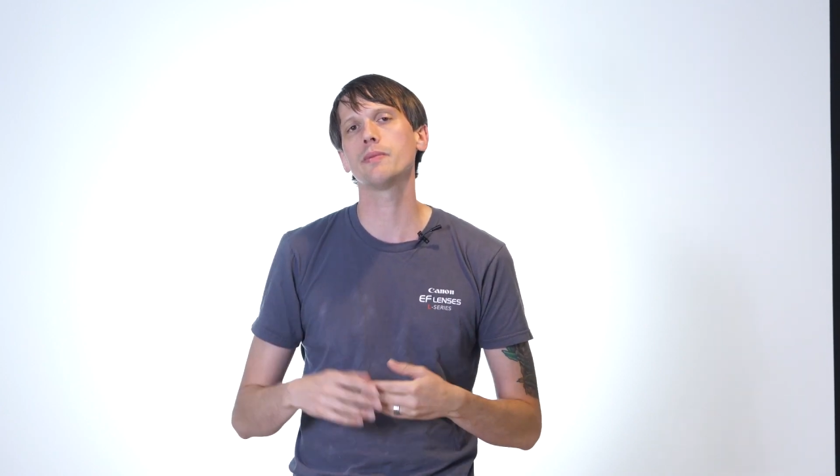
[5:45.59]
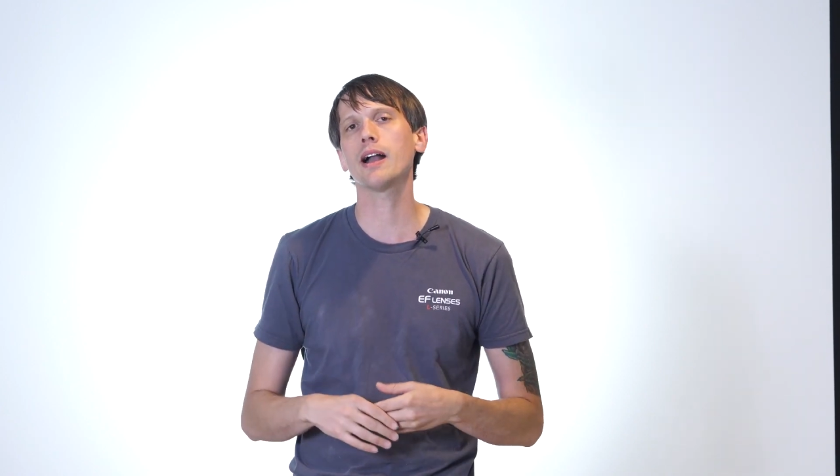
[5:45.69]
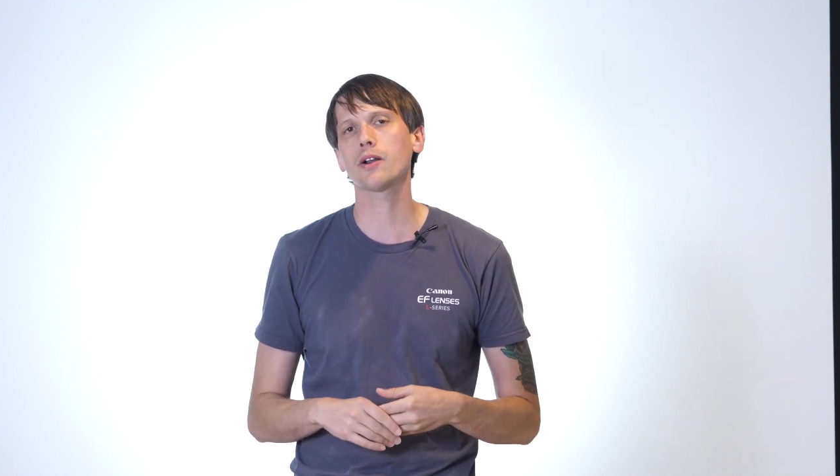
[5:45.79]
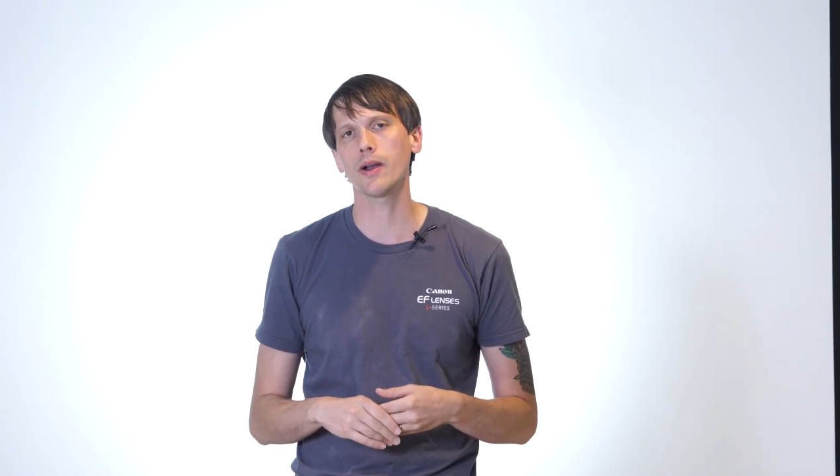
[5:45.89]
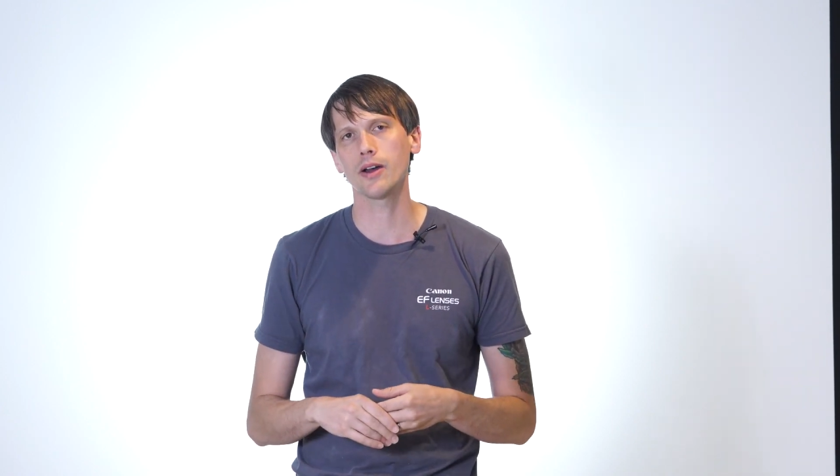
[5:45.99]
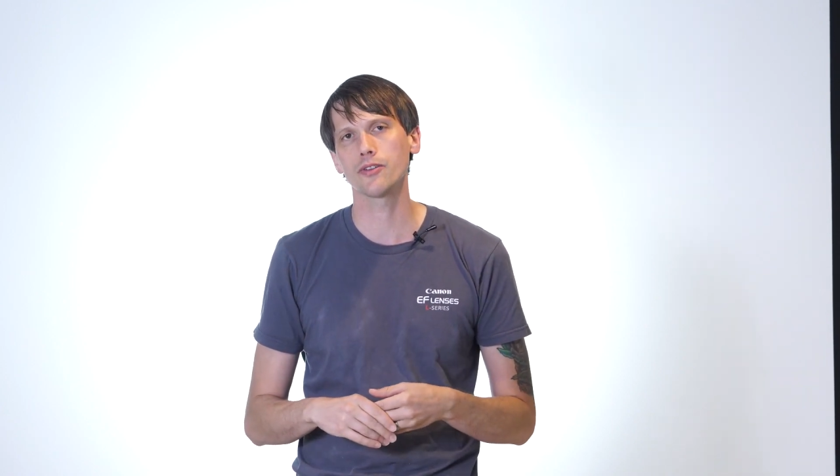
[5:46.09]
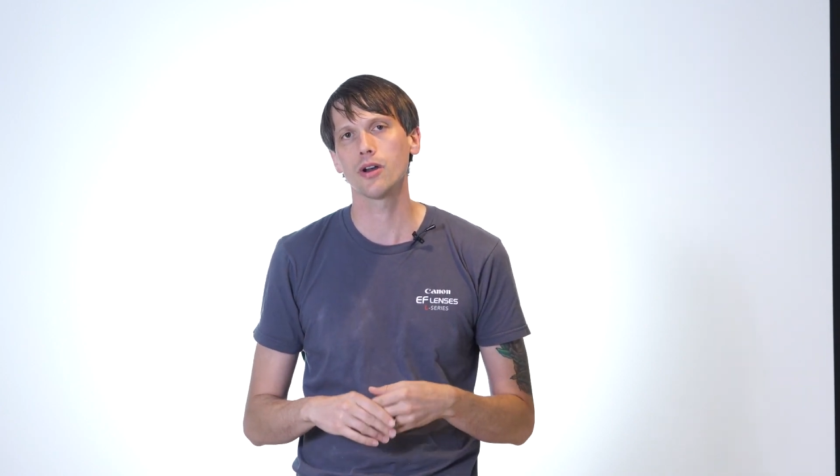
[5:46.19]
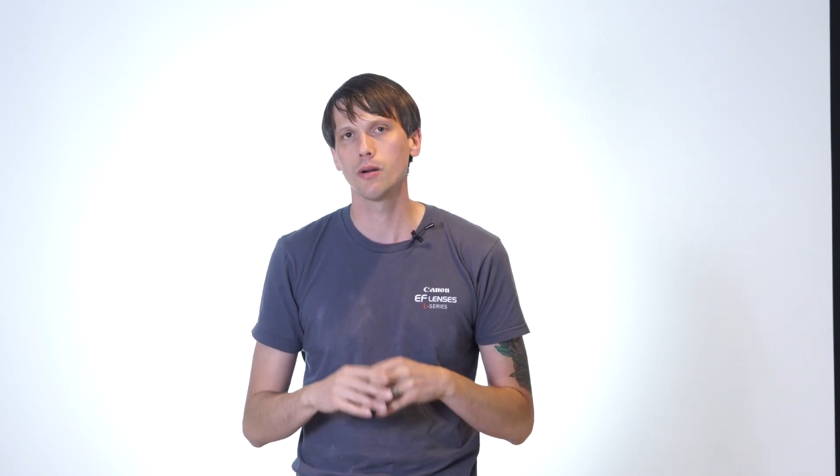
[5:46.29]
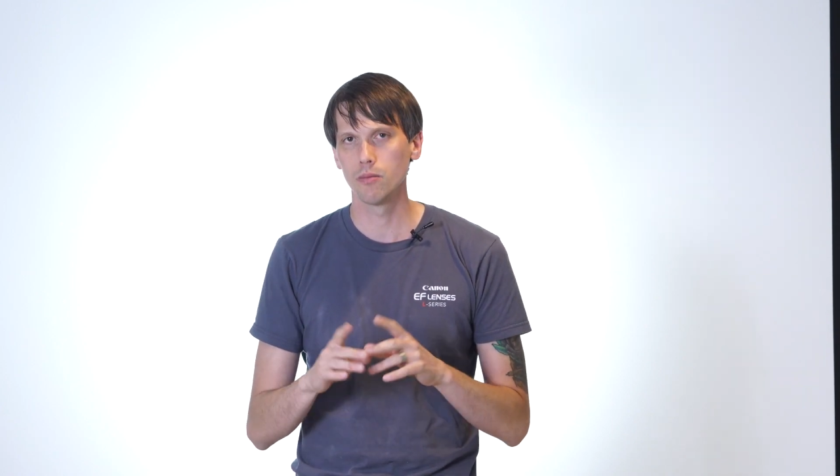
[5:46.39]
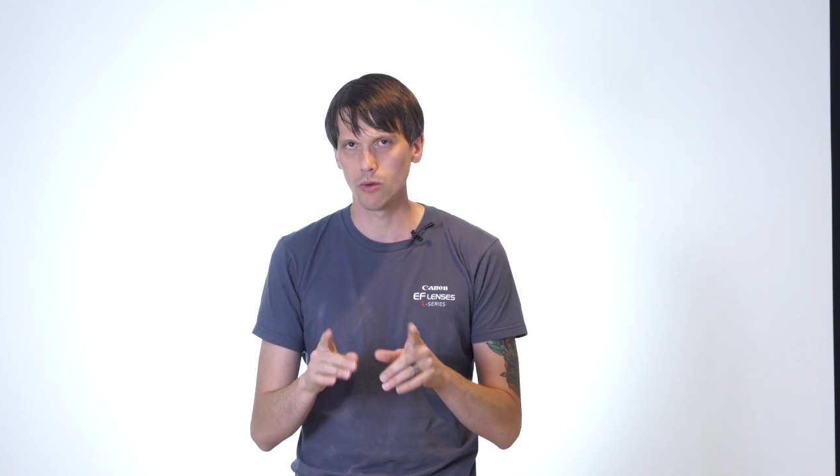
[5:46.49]
background.
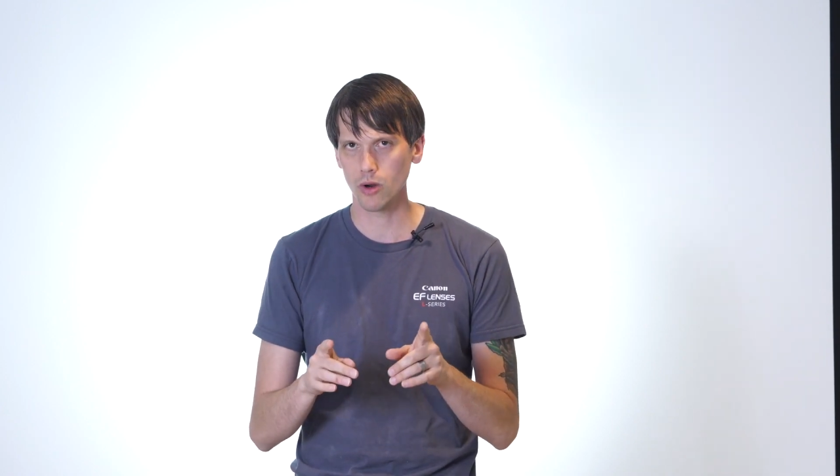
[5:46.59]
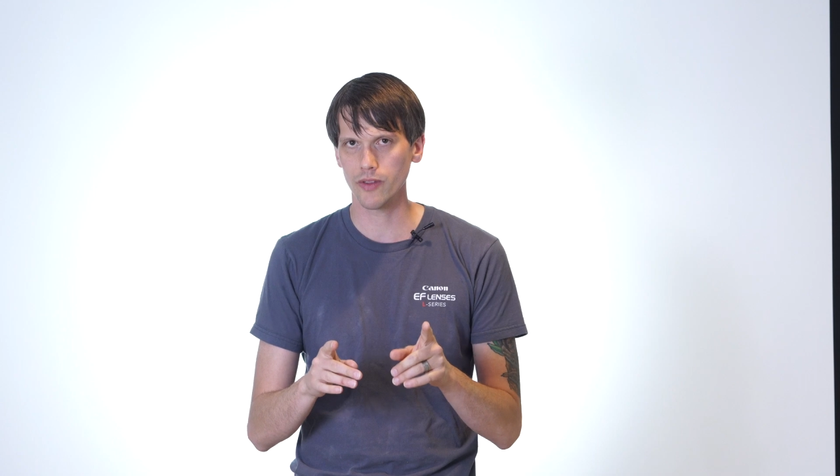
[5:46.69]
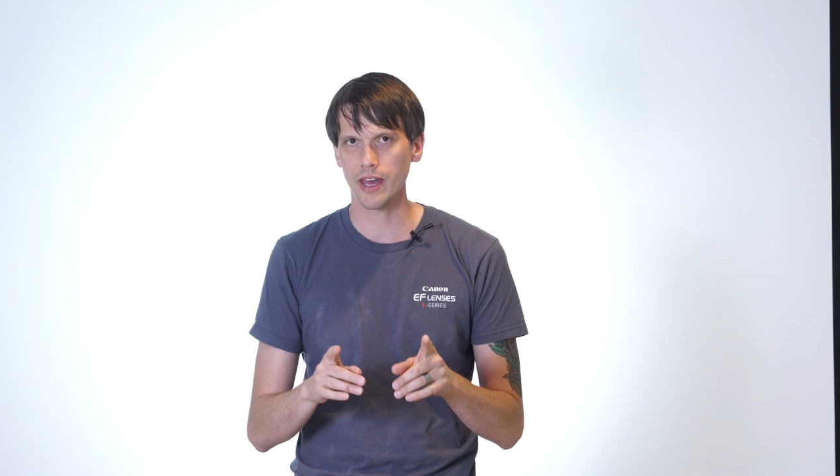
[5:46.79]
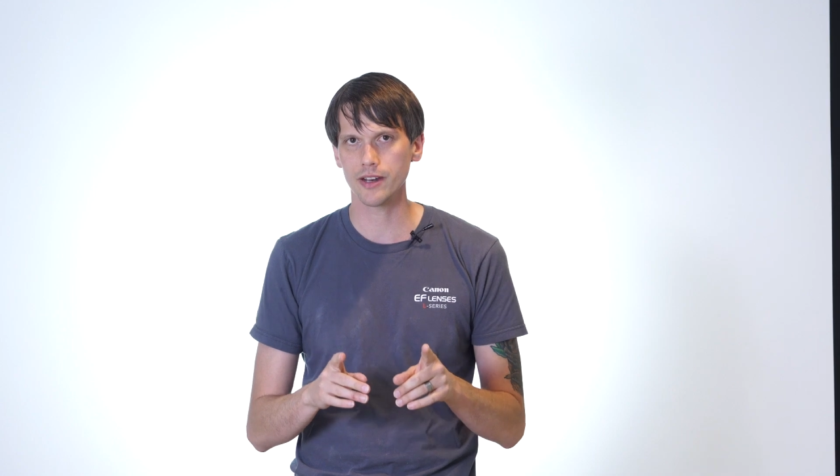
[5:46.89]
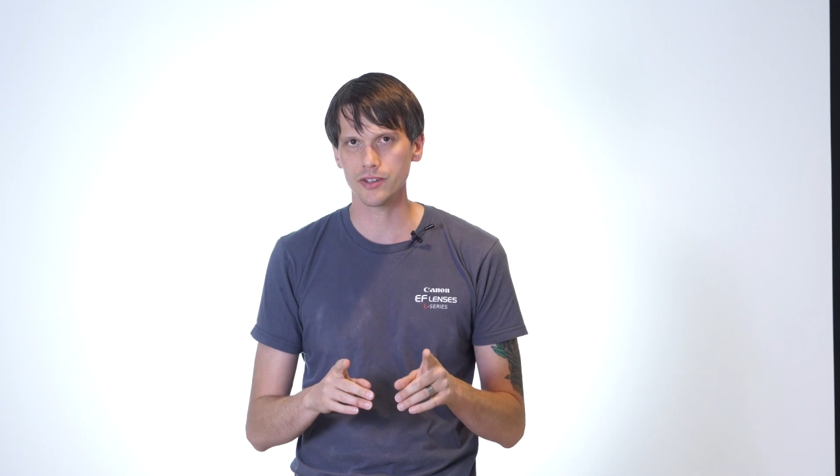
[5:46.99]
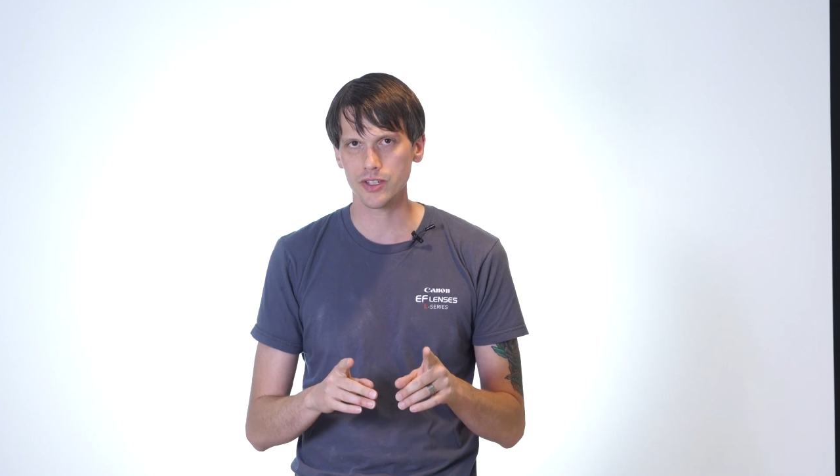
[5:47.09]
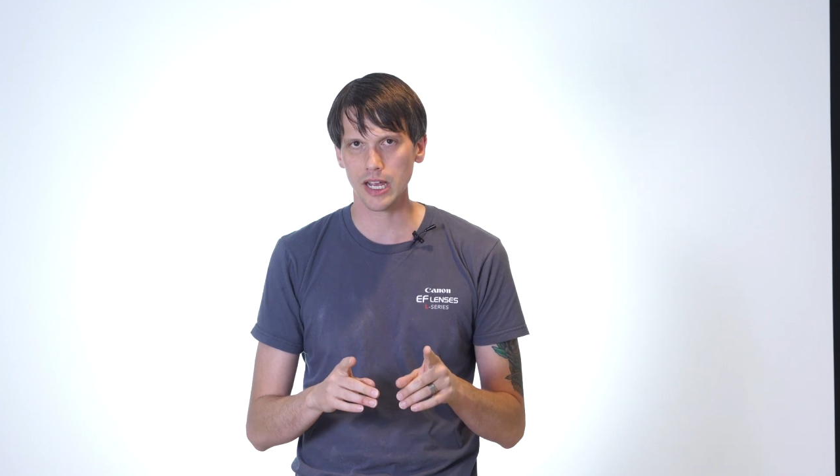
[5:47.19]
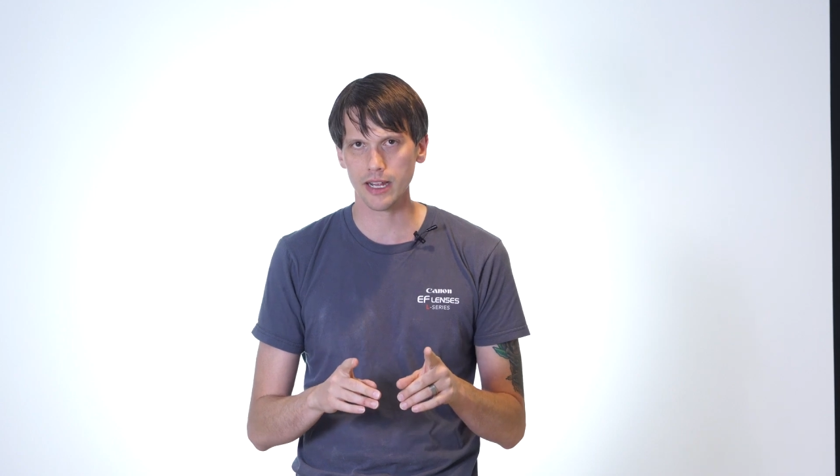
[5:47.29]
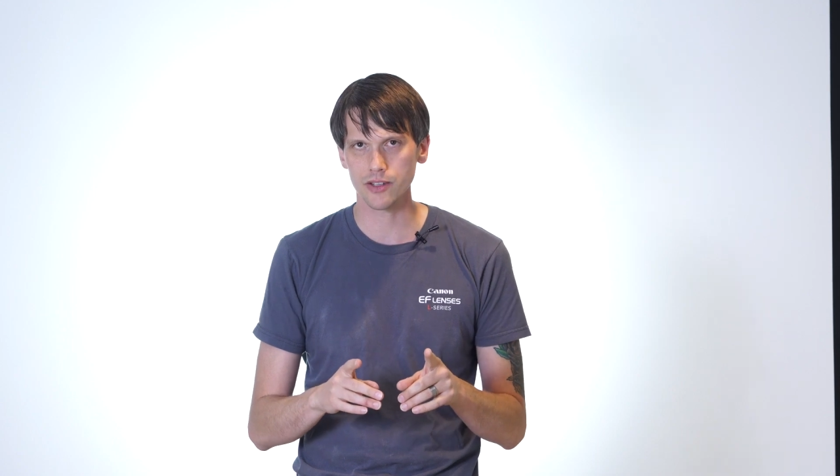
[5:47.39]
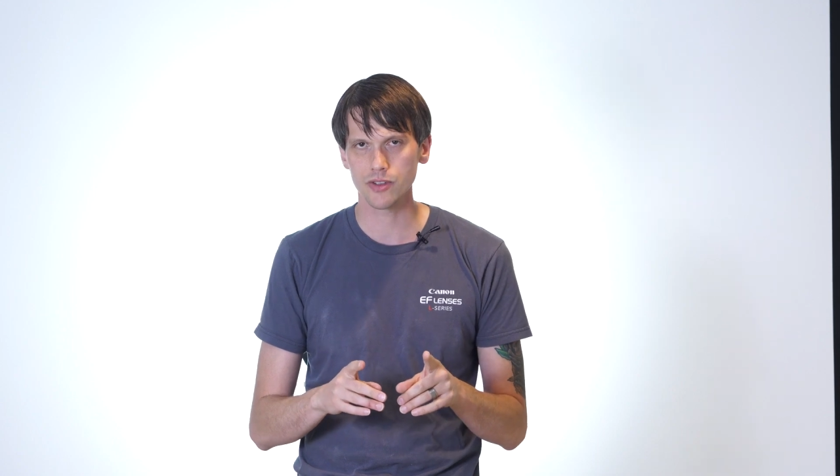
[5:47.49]
More on that in a
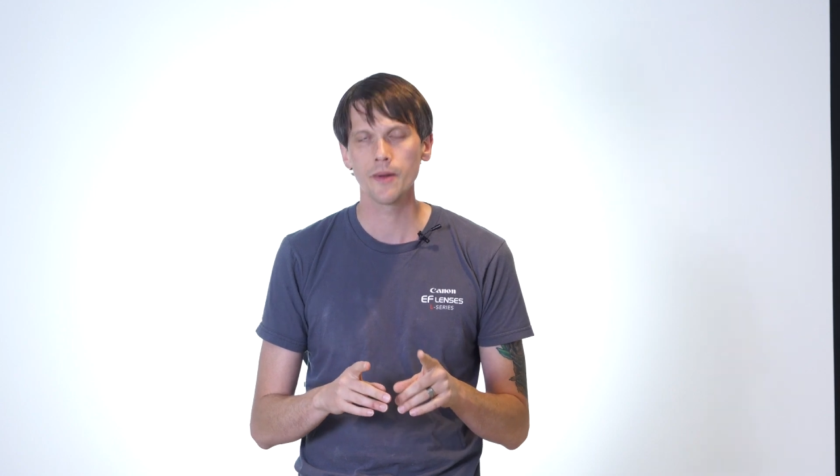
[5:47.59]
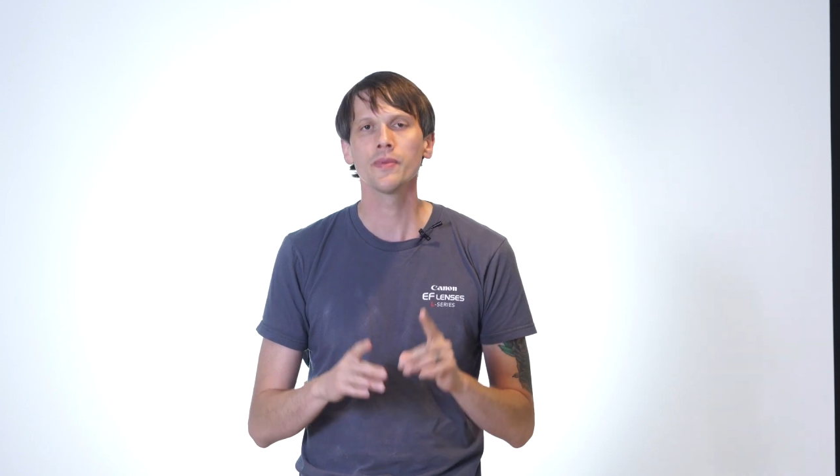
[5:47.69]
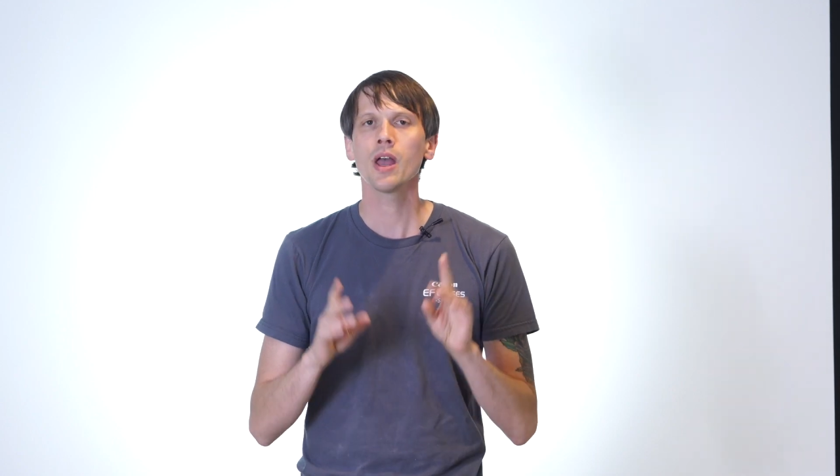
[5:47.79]
second.